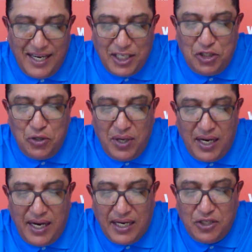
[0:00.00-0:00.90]
It's Do
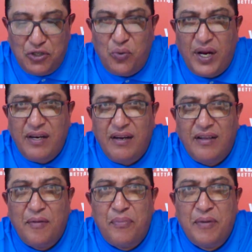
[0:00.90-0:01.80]
It Again to win
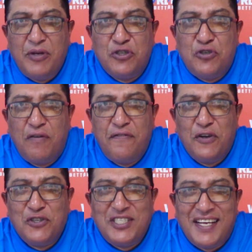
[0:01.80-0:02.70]
the Premier's Trophy
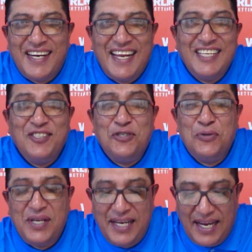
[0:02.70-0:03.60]
on Saturday, and to
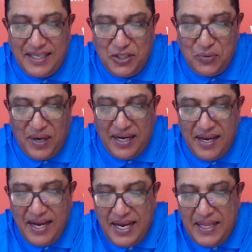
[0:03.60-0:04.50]
Do It Again to win